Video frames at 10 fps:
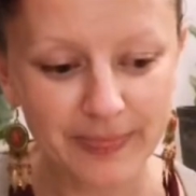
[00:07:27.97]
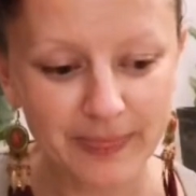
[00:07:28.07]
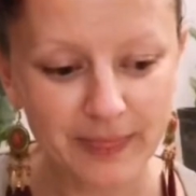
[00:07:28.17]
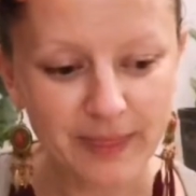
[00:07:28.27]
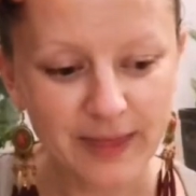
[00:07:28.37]

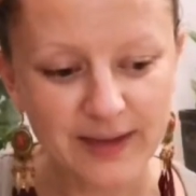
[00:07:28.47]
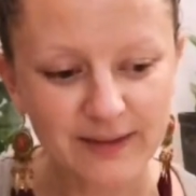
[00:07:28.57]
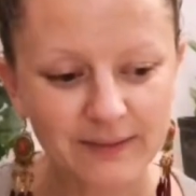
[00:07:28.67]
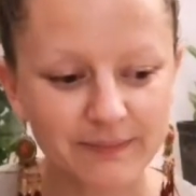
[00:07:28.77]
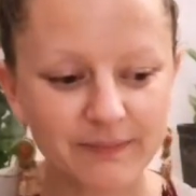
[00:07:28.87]

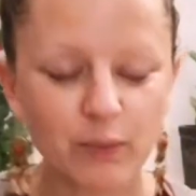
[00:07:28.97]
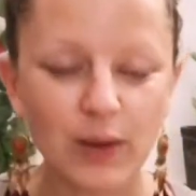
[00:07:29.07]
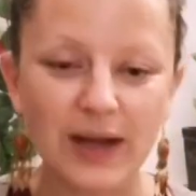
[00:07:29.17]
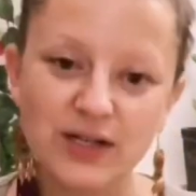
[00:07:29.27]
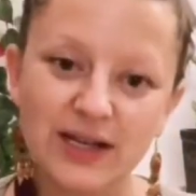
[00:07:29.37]
then we're
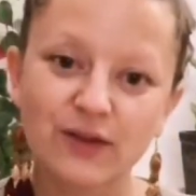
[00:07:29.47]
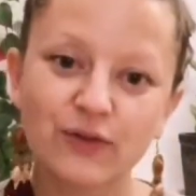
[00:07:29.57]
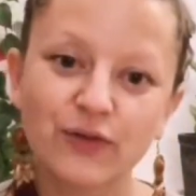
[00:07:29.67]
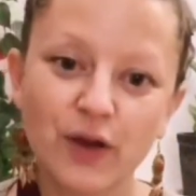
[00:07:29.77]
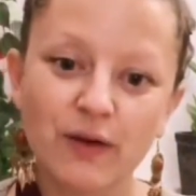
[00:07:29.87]
actually
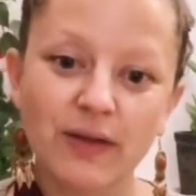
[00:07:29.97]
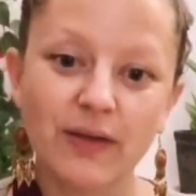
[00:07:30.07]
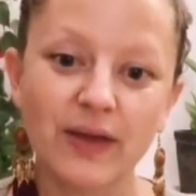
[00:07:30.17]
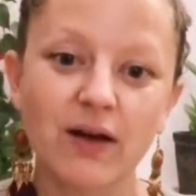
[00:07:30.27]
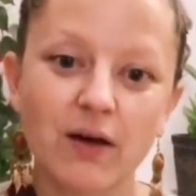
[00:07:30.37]
inferring that they
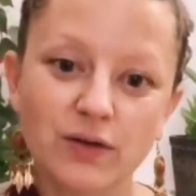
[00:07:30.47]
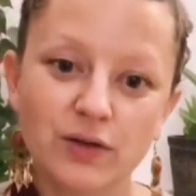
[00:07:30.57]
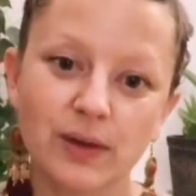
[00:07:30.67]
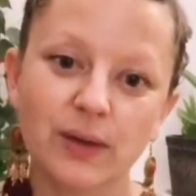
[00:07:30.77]
can't do it.